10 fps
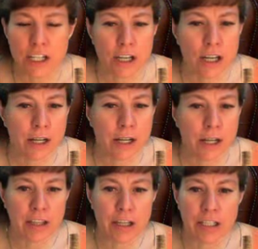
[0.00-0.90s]

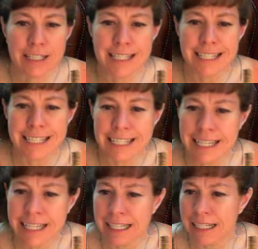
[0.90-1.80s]
um,
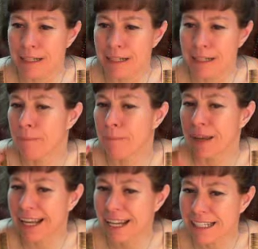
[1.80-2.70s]
sing,
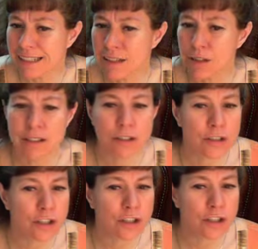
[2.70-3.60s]
paint,
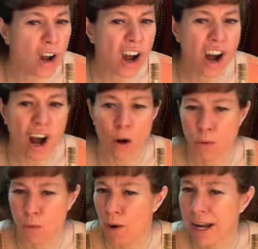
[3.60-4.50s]
draw,
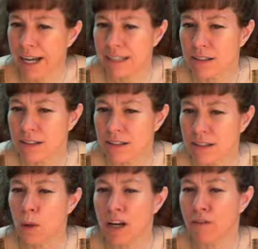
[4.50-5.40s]
write, do
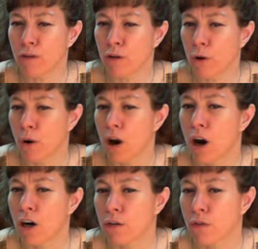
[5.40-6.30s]
whatever your
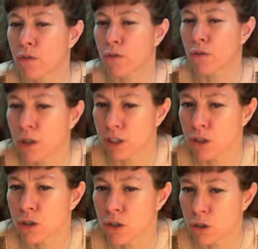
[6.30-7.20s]
arts want
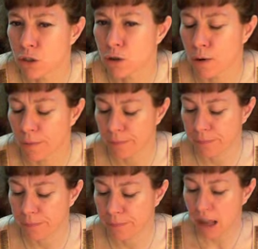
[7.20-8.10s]
you to do.
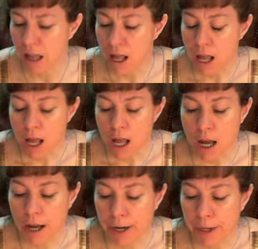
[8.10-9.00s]

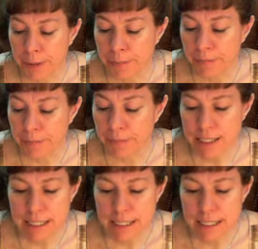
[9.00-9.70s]
Um, there's